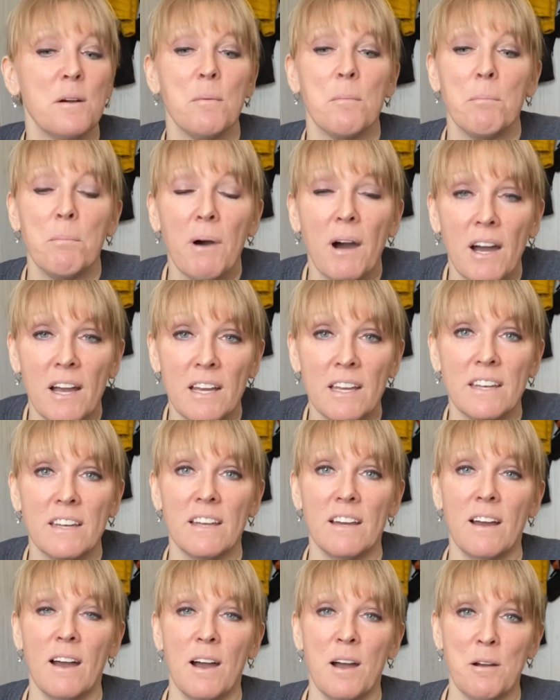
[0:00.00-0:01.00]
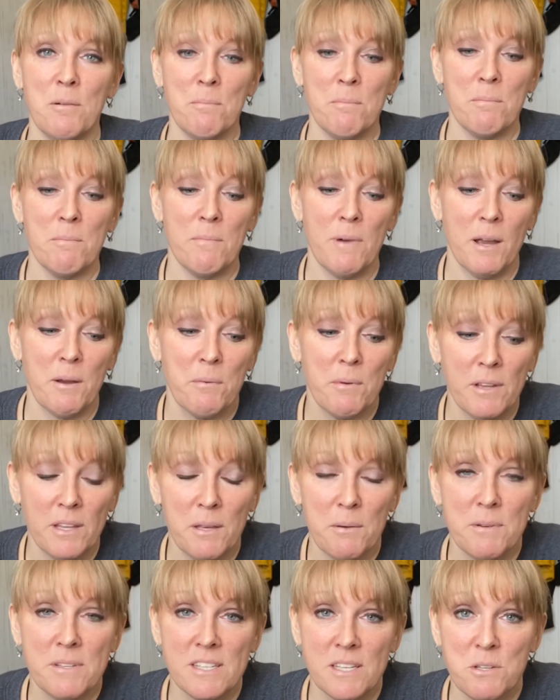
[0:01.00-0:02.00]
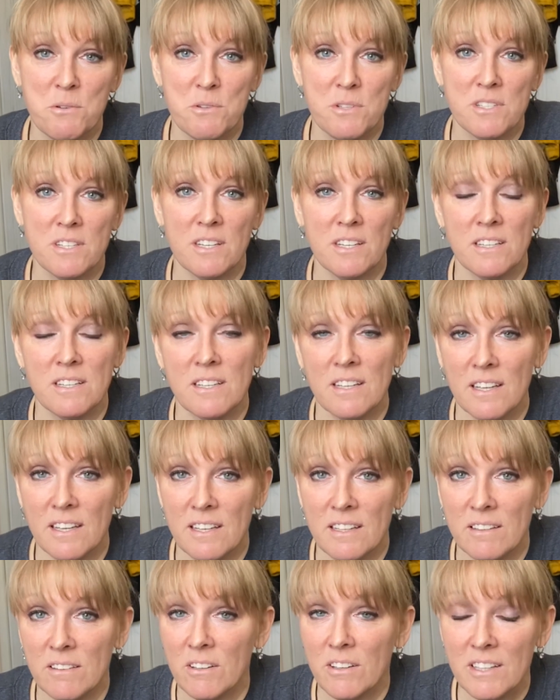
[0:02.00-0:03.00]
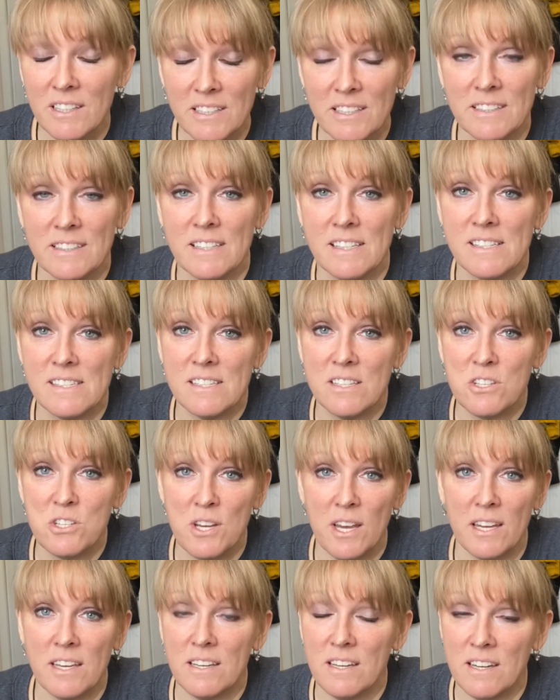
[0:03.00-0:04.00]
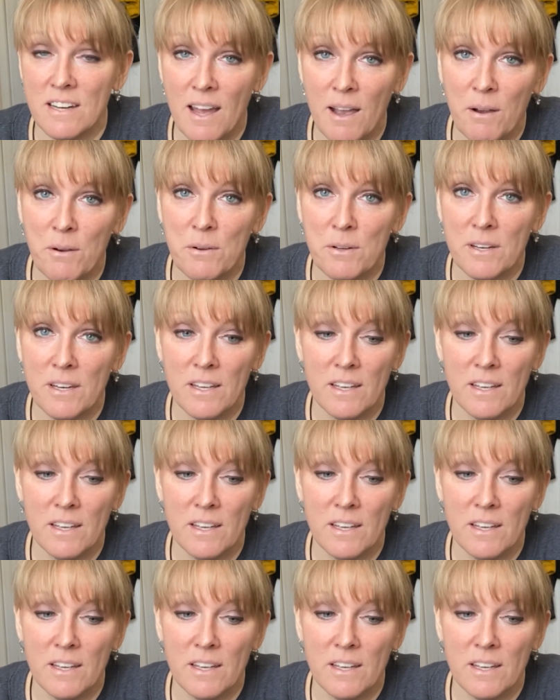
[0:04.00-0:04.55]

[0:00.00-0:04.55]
But I really was interested in looking at this and checking it out.